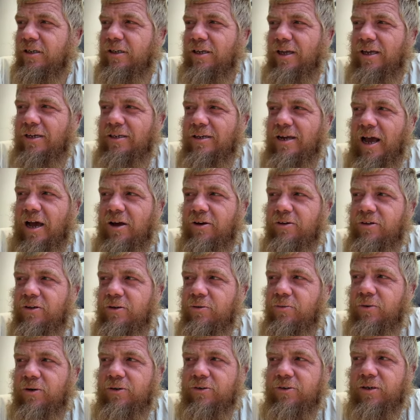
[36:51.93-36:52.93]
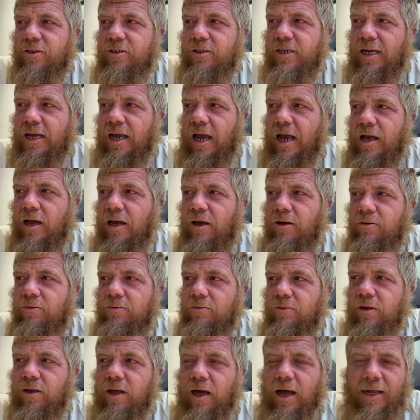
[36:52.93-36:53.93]
and now you're wondering, it's like,
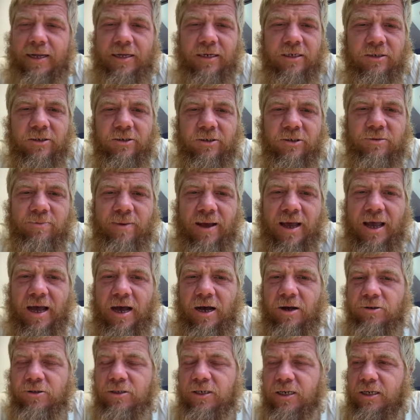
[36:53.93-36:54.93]
well, I could lose my house,